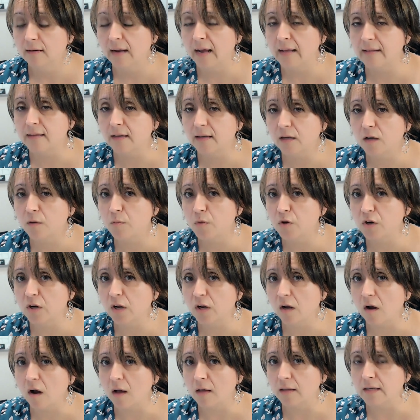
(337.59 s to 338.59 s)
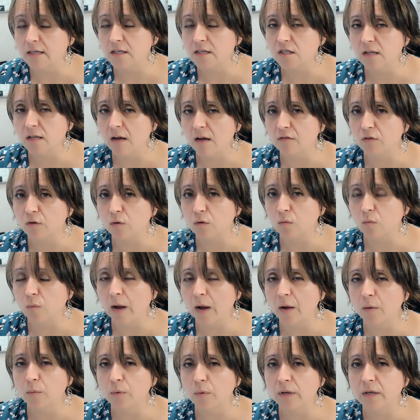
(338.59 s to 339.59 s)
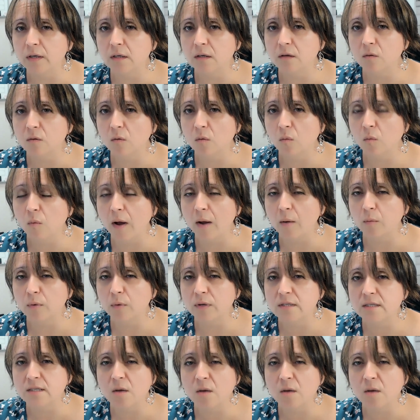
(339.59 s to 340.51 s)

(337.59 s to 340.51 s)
At the community college level, why would